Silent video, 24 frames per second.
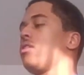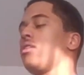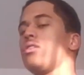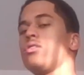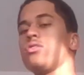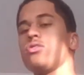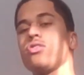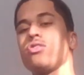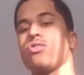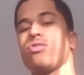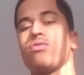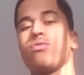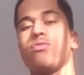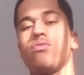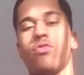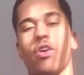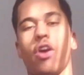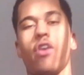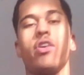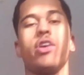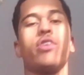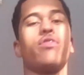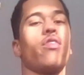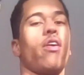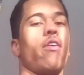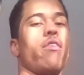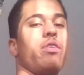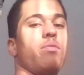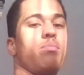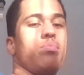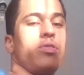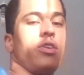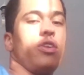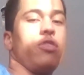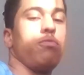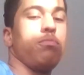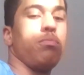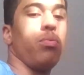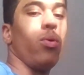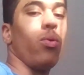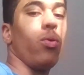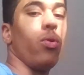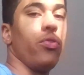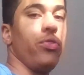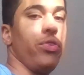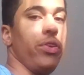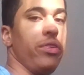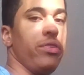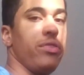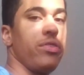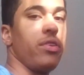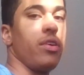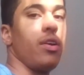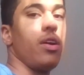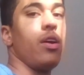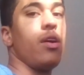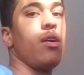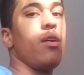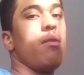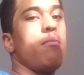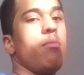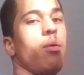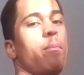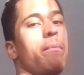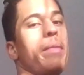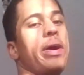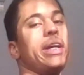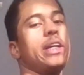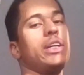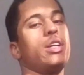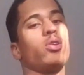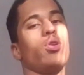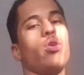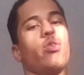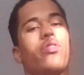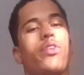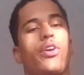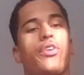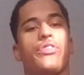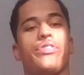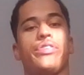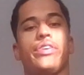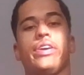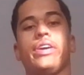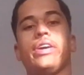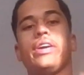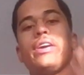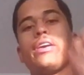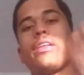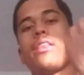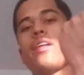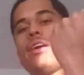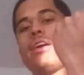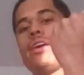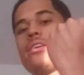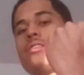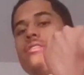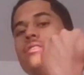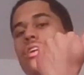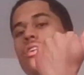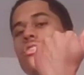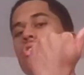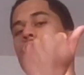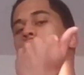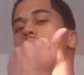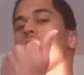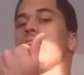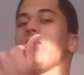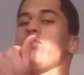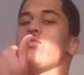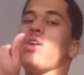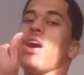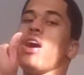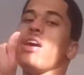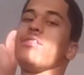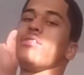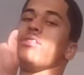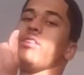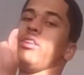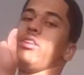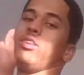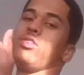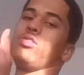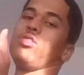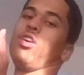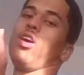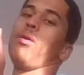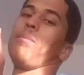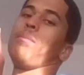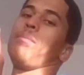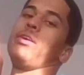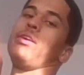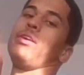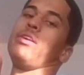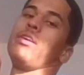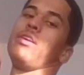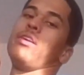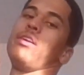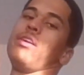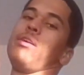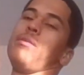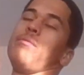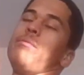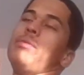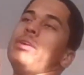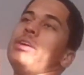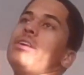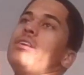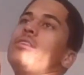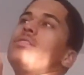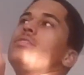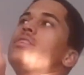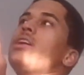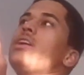Just very, very brief pauses, but make sure not to excessively rest at the top, because